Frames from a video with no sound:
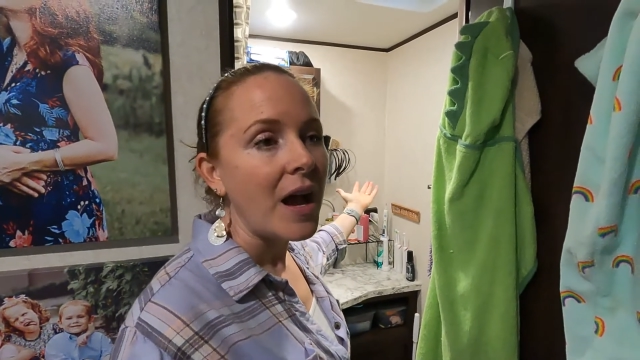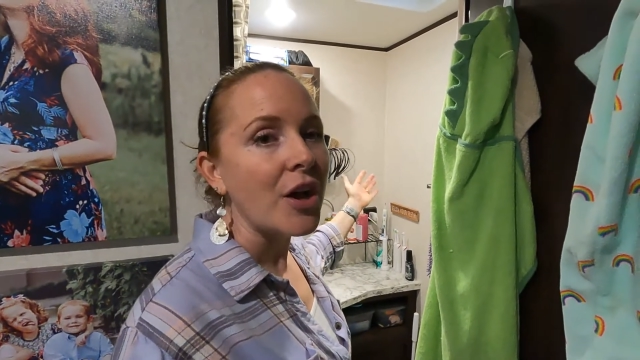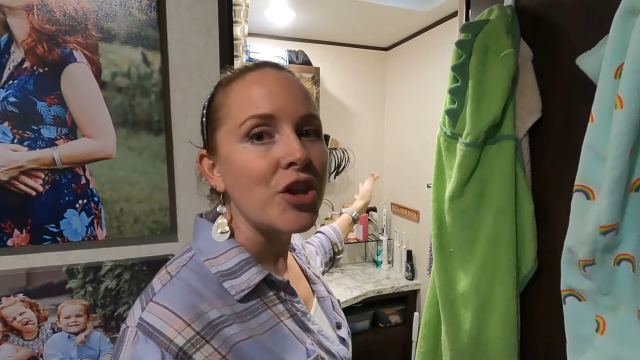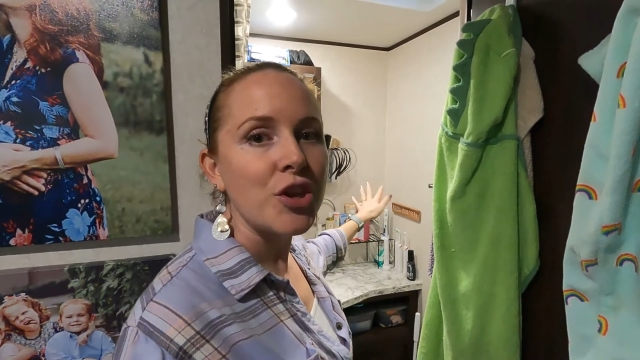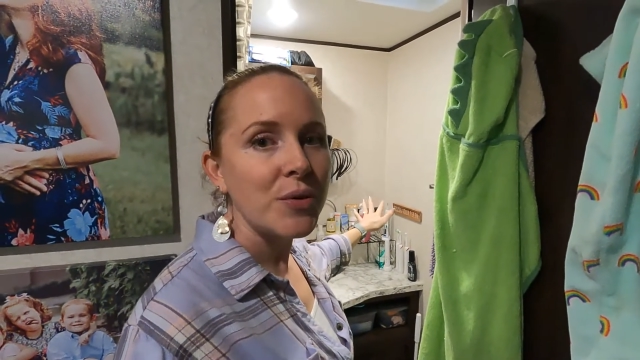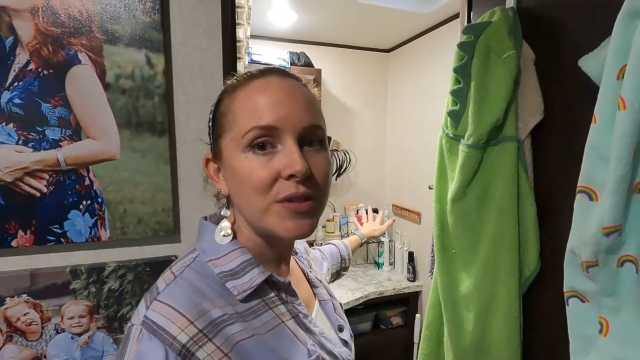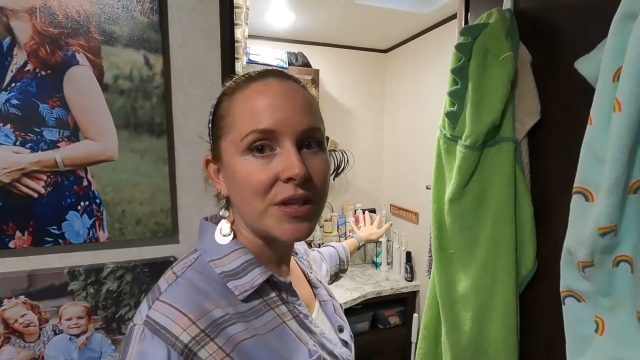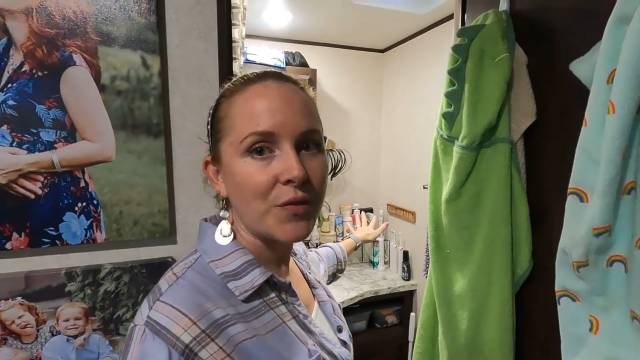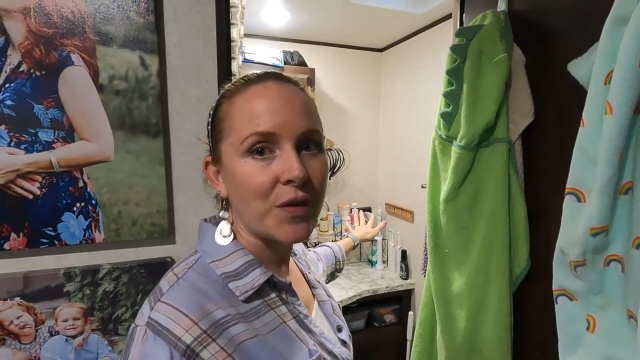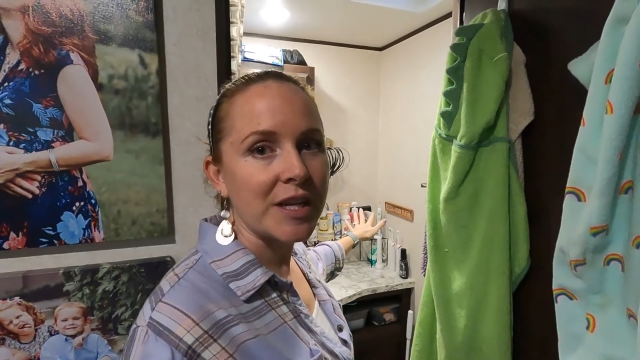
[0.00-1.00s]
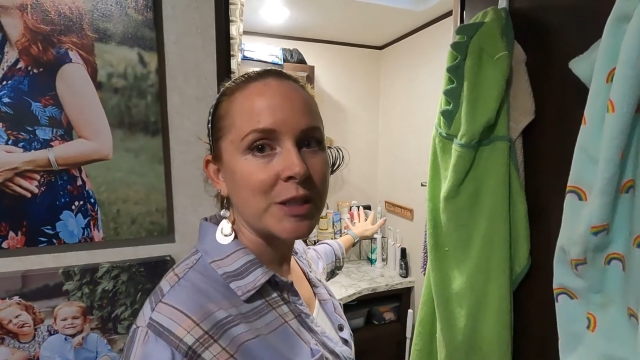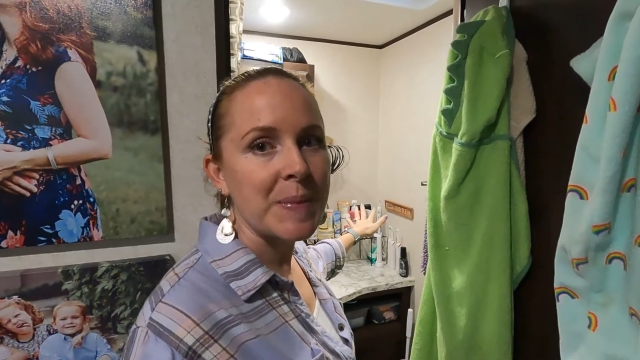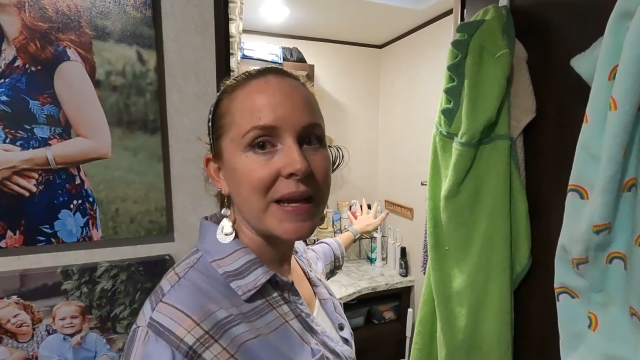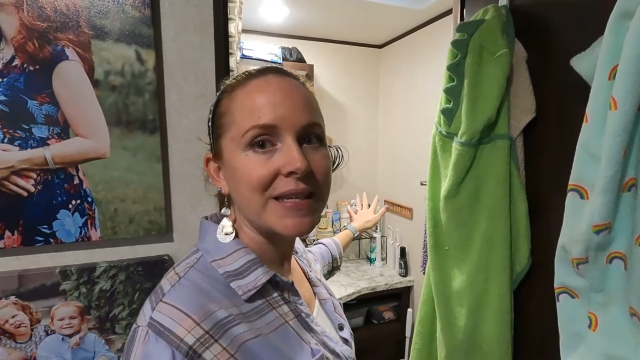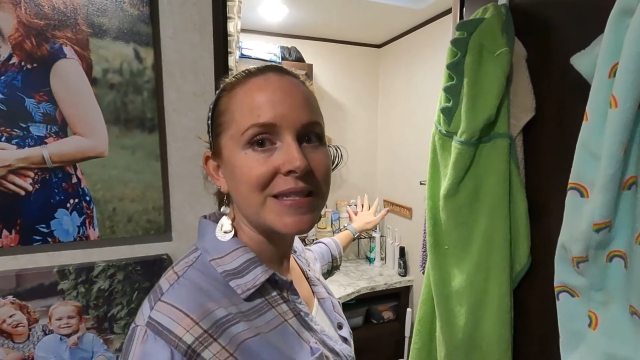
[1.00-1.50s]
a huge difference
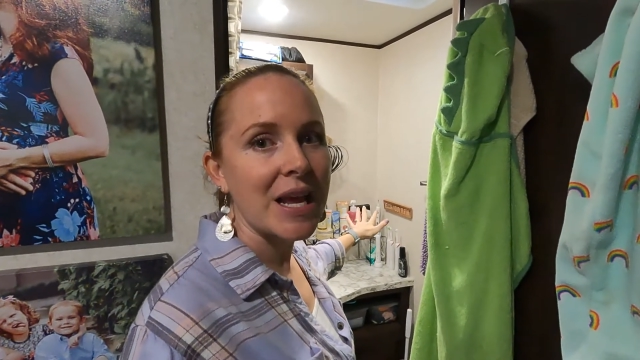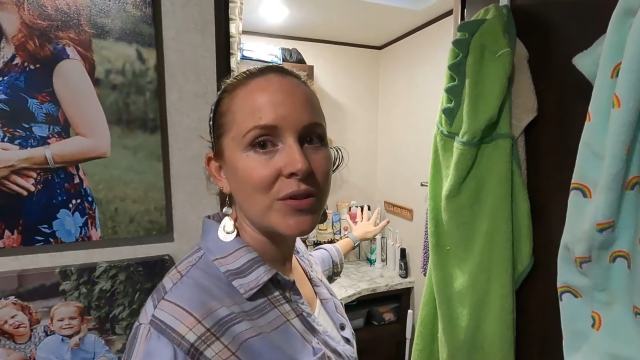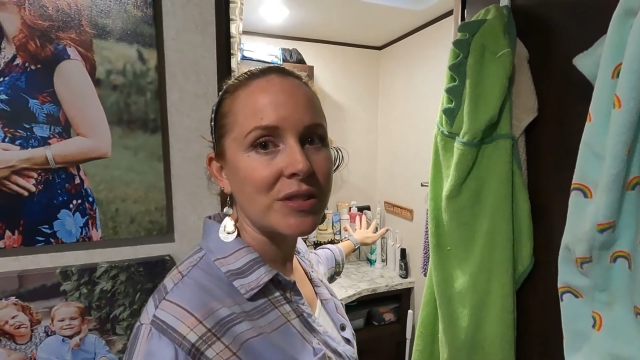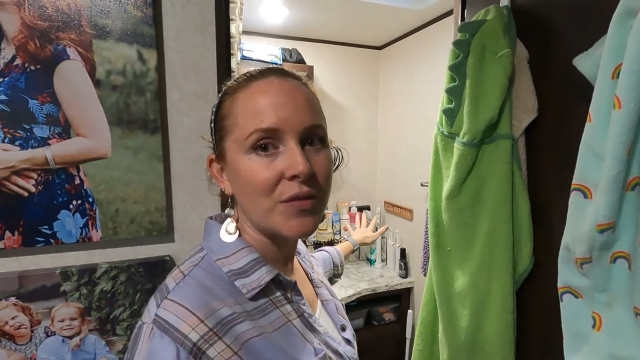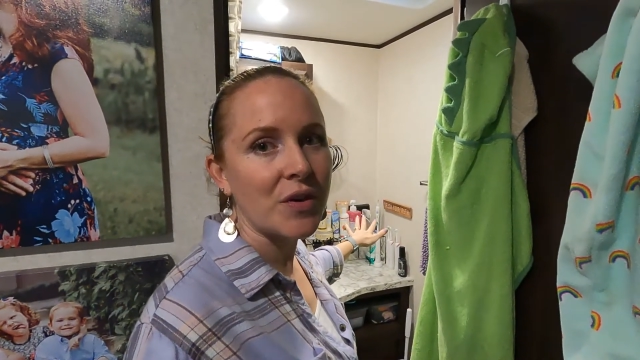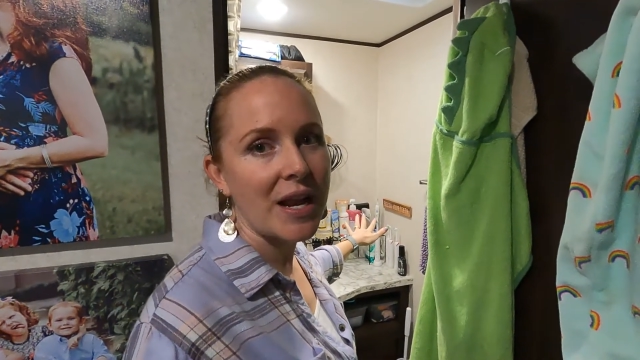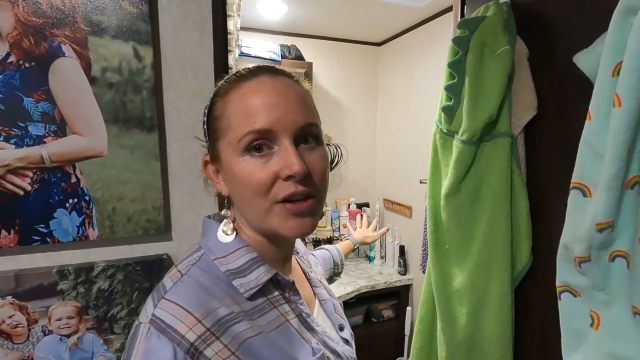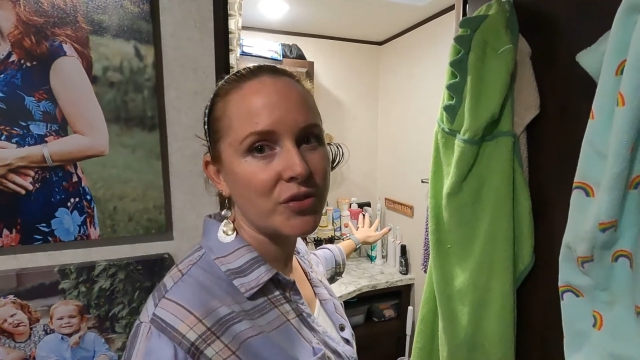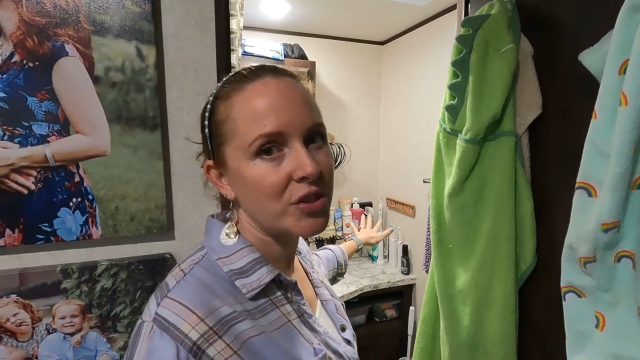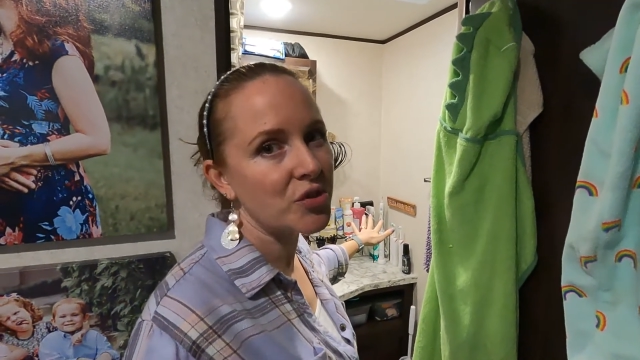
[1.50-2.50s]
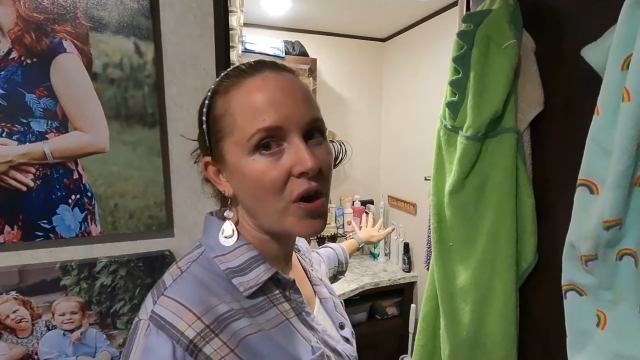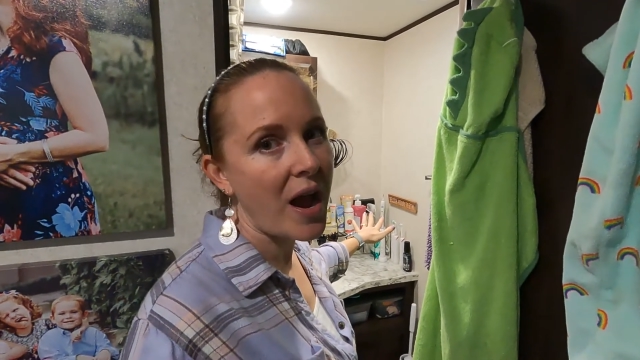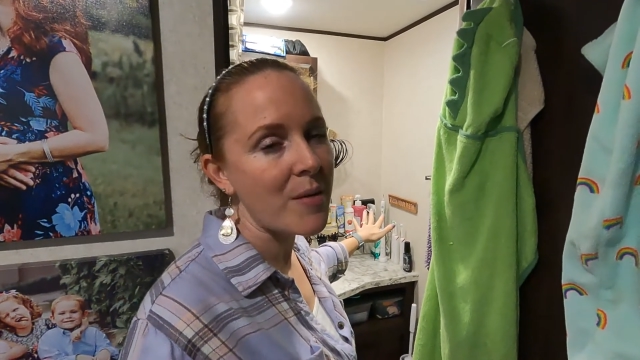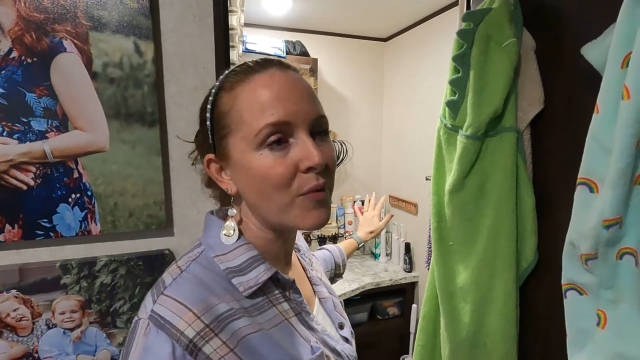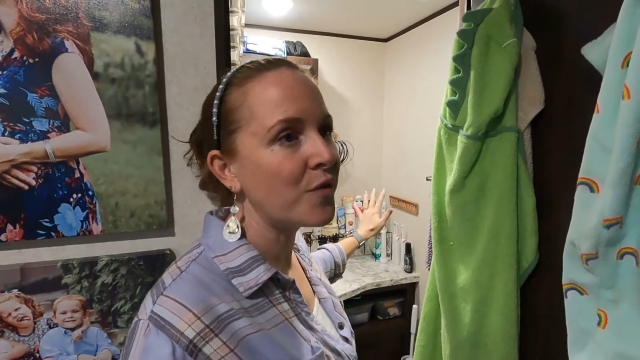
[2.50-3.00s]
because now stuff could actually dry.